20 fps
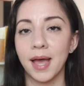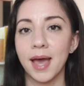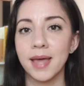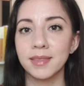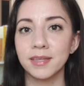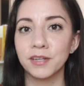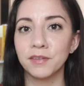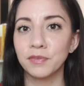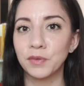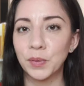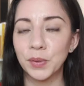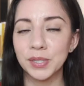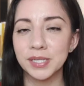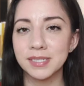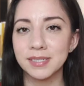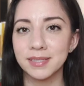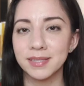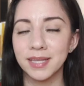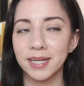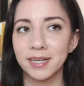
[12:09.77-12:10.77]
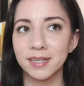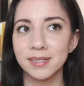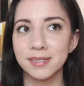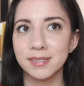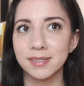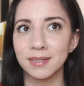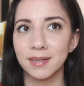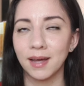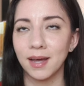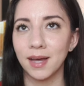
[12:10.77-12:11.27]
And then, of course,
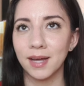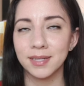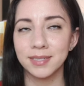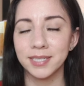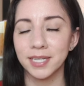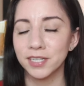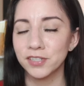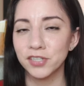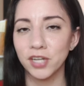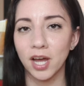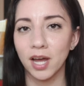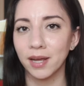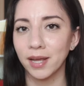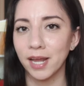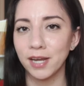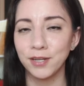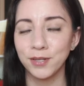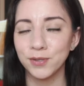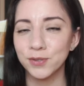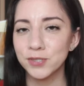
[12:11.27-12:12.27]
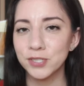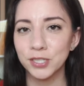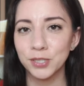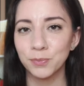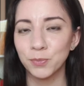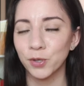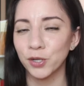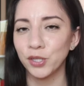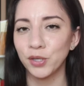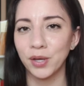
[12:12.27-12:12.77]
there's TikTok and
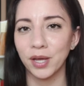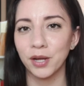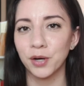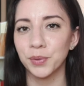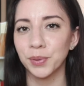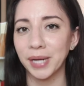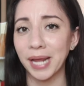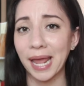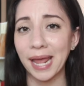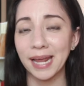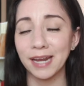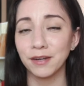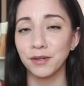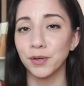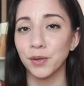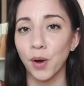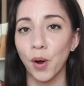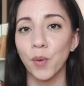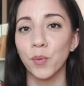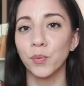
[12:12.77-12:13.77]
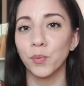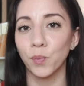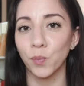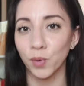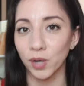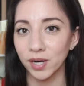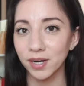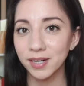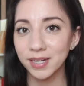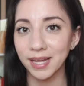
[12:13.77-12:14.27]
YouTube, where you can create your own
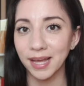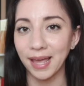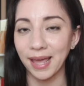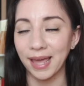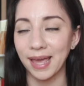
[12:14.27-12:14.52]
work.